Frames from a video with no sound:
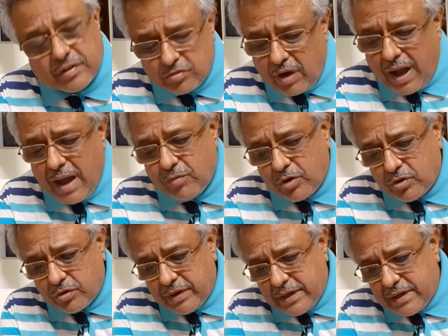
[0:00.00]
Now I want
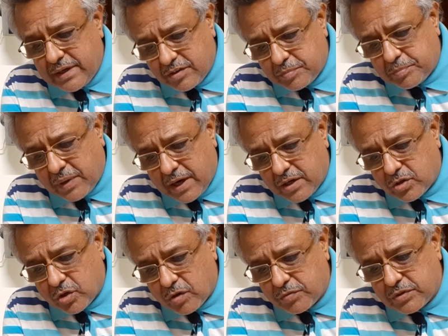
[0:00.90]
to read this part
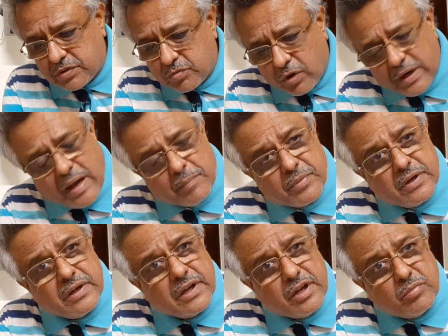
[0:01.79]
of what
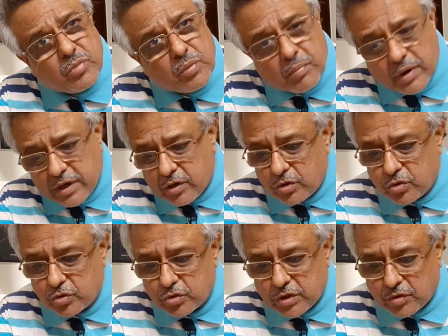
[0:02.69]
happened in Mumbai on
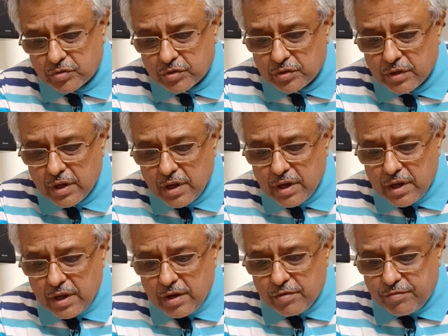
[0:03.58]

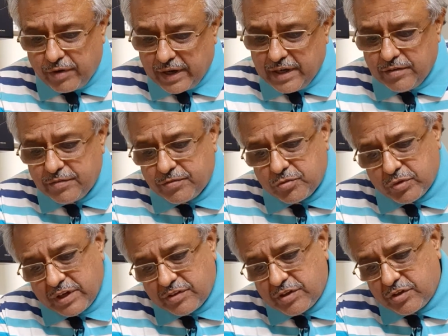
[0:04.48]
2005,
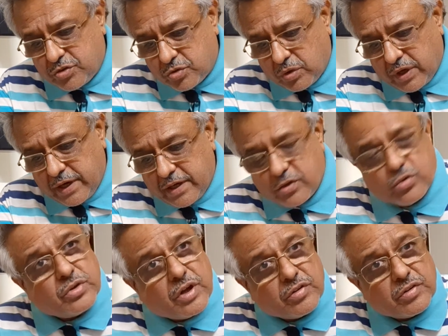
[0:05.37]
26 July
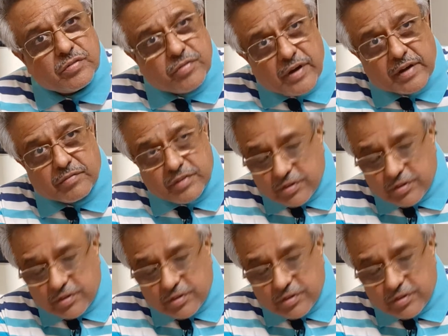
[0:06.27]
2005.